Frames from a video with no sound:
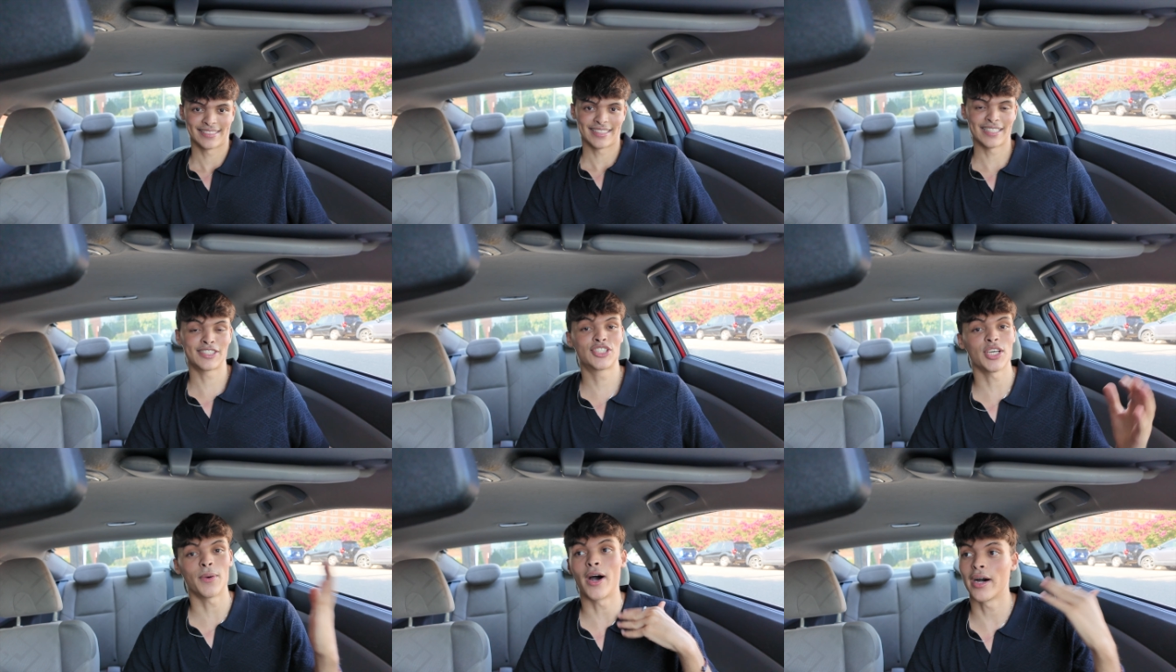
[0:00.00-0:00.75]
It's
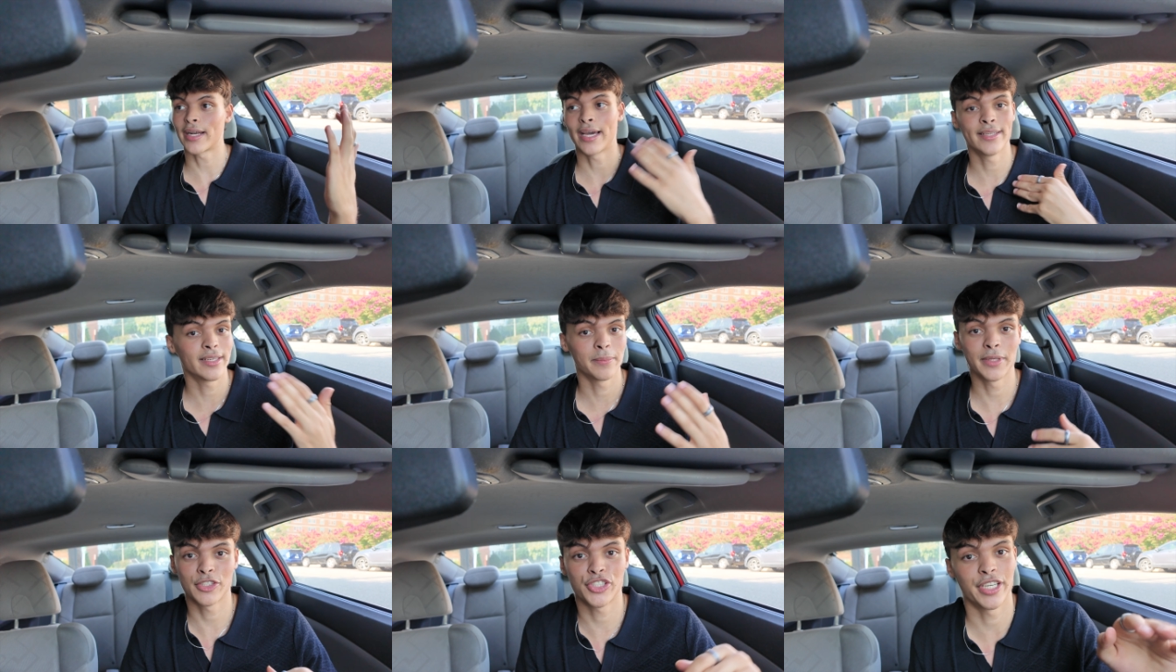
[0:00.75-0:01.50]
so hot, I need a
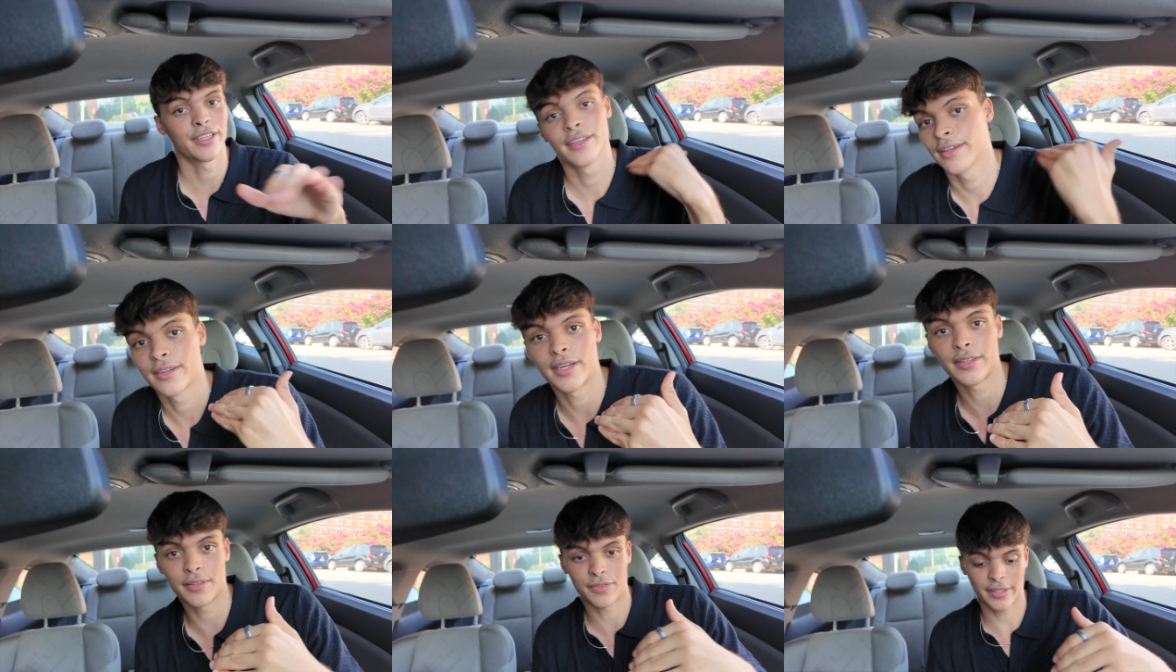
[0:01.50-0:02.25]
milkshake.
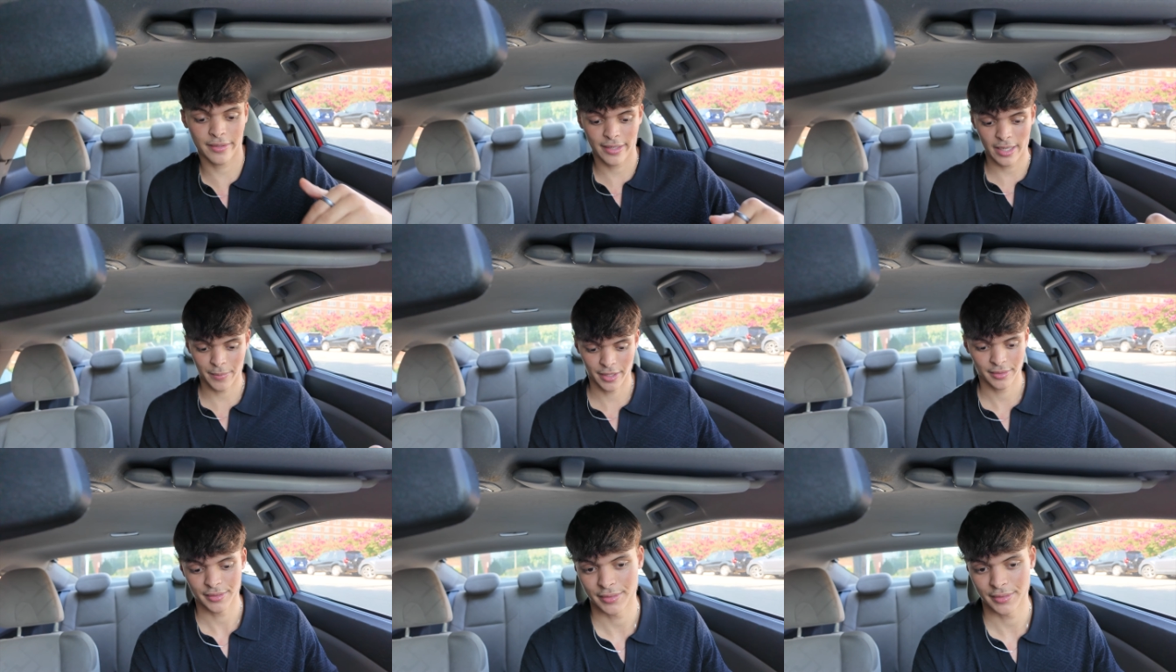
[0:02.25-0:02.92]
Cut the fucking camera.